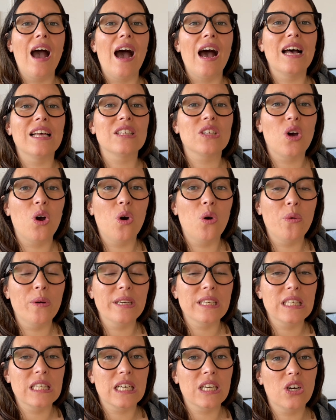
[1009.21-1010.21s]
As
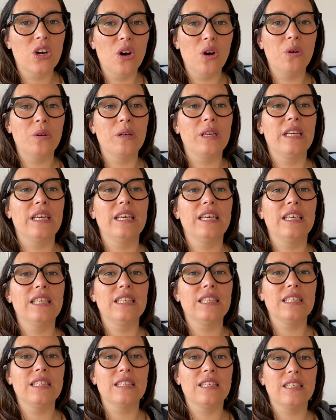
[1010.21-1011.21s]
always, the code
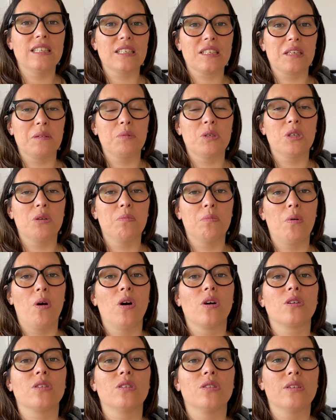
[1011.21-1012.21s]
is in the description
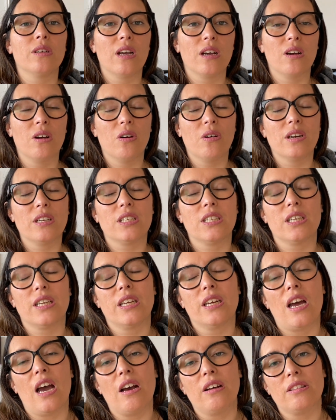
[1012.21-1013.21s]
box. You can go and check
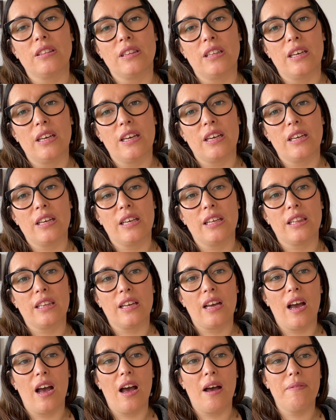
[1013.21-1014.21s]
it out. The
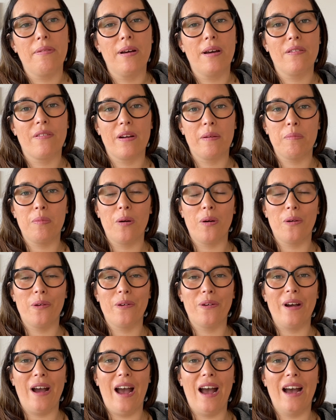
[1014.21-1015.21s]
GitHub
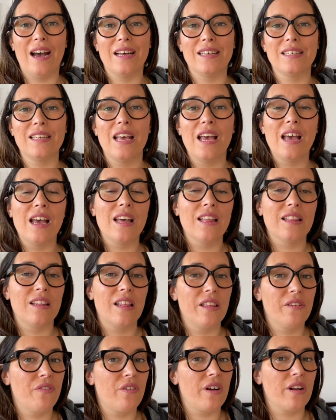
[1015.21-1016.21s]
repo has the
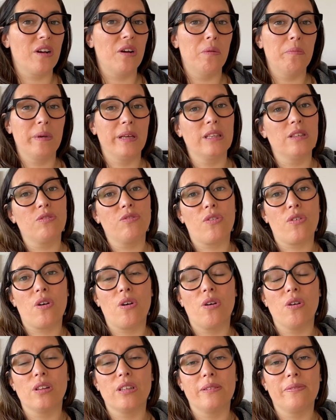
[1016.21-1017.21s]
different commits for
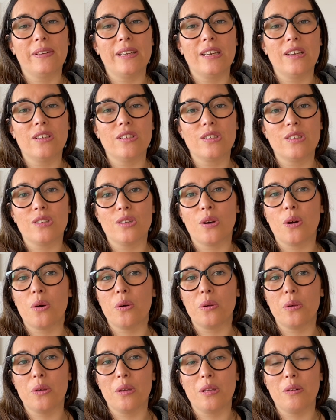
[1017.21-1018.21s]
all the videos,
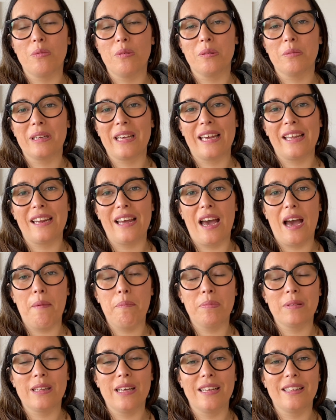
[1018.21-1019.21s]
so it will get
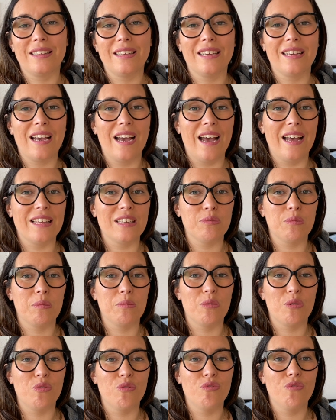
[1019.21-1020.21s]
updating as we
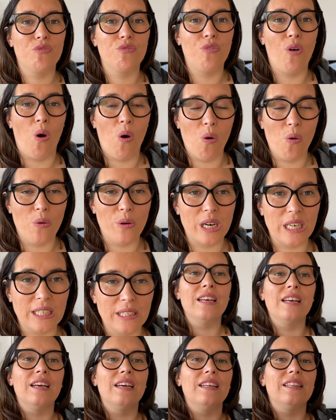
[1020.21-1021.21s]
move
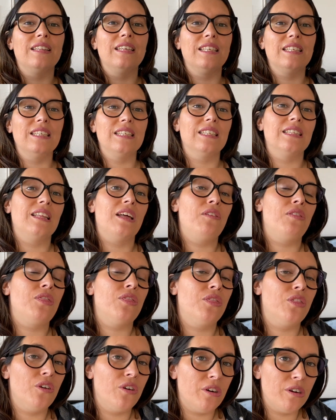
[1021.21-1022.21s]
forward. This is the
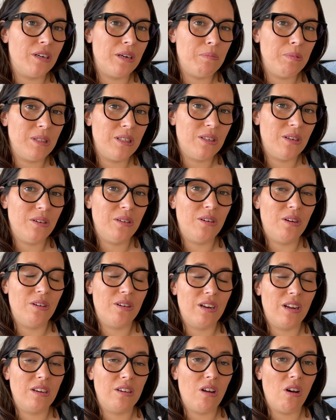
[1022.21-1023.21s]
3rd episode
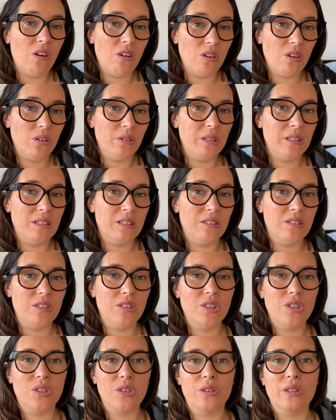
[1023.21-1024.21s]
on an ongoing
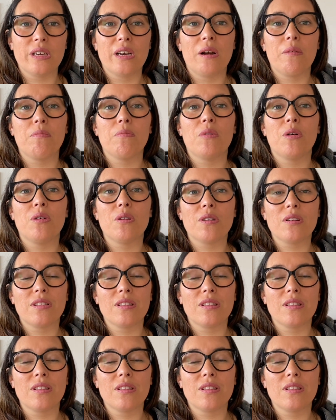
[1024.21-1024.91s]
series, so there are more